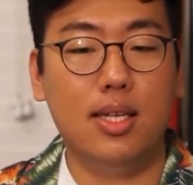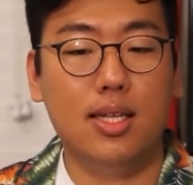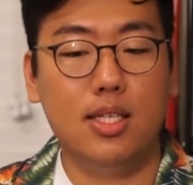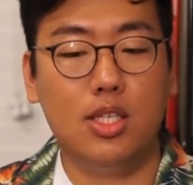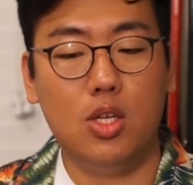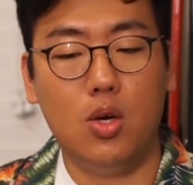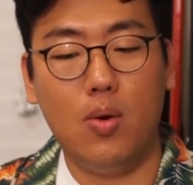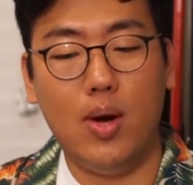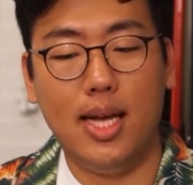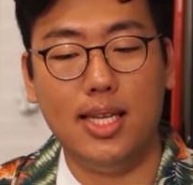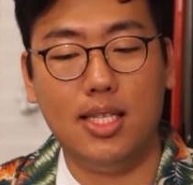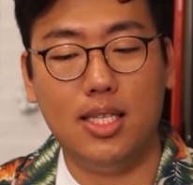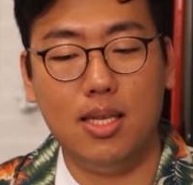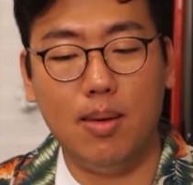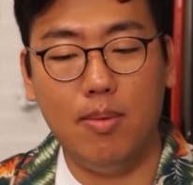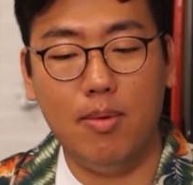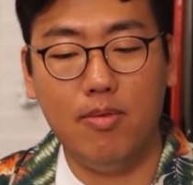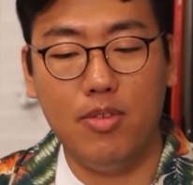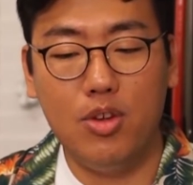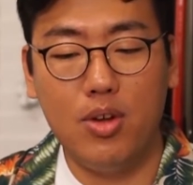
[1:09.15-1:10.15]
So as
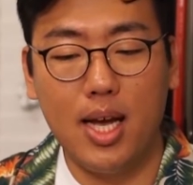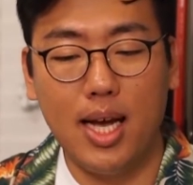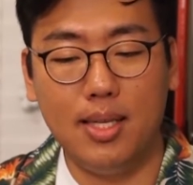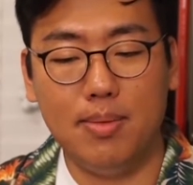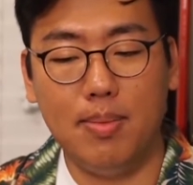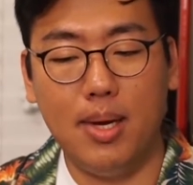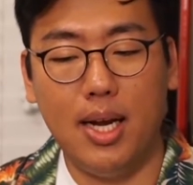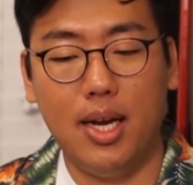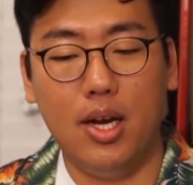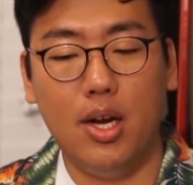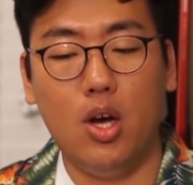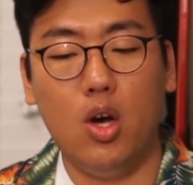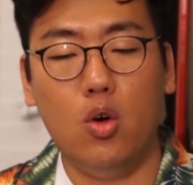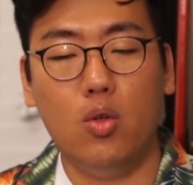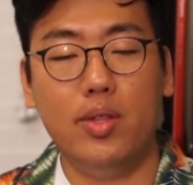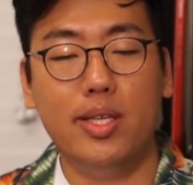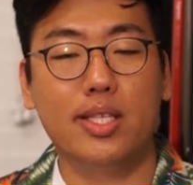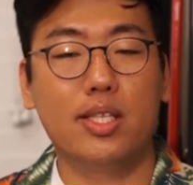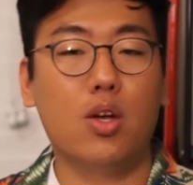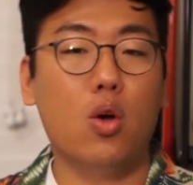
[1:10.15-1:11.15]
some of you guys might
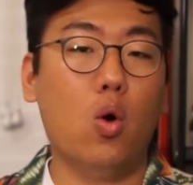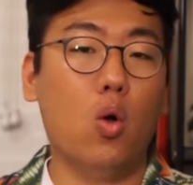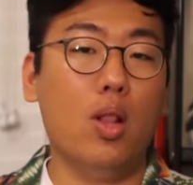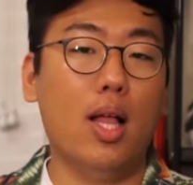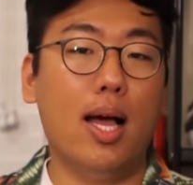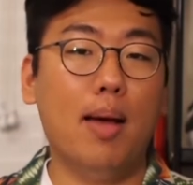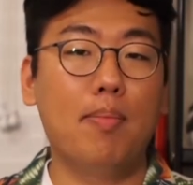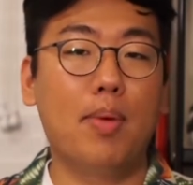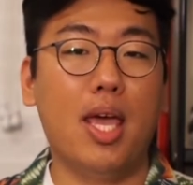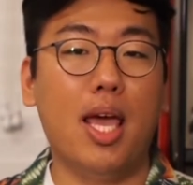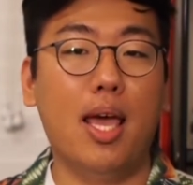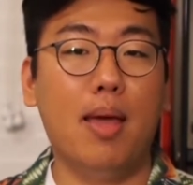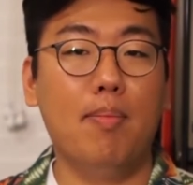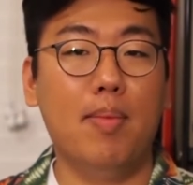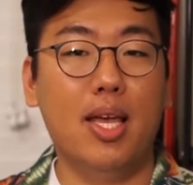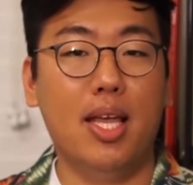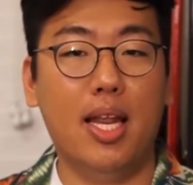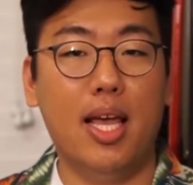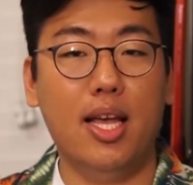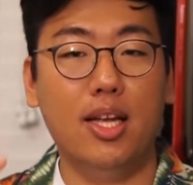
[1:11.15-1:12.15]
know, this collab came
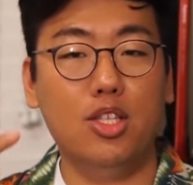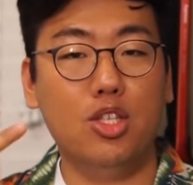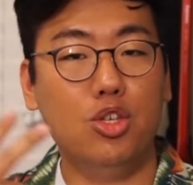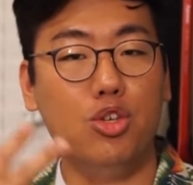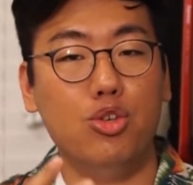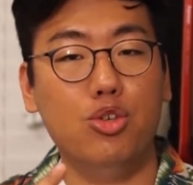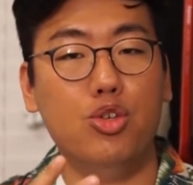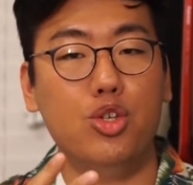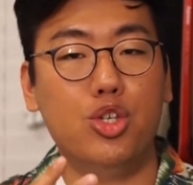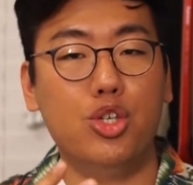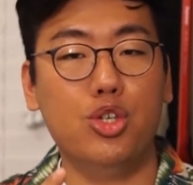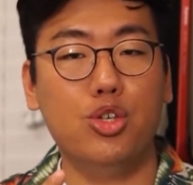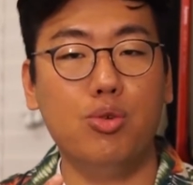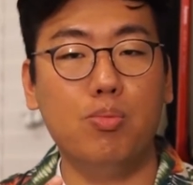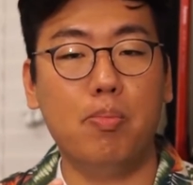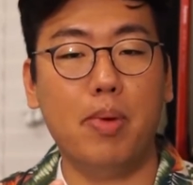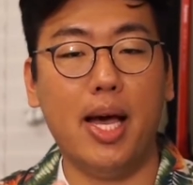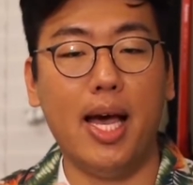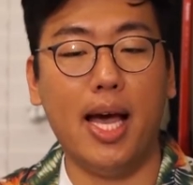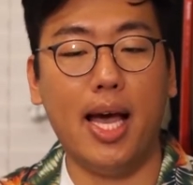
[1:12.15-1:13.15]
in a two-shoe
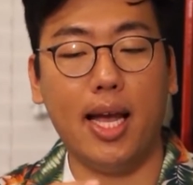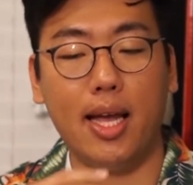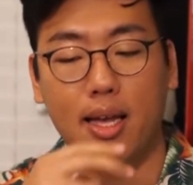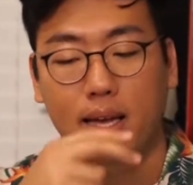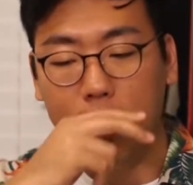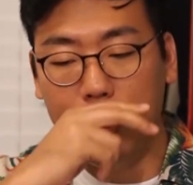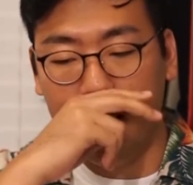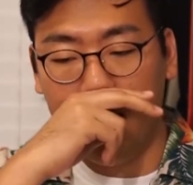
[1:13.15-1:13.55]
pack,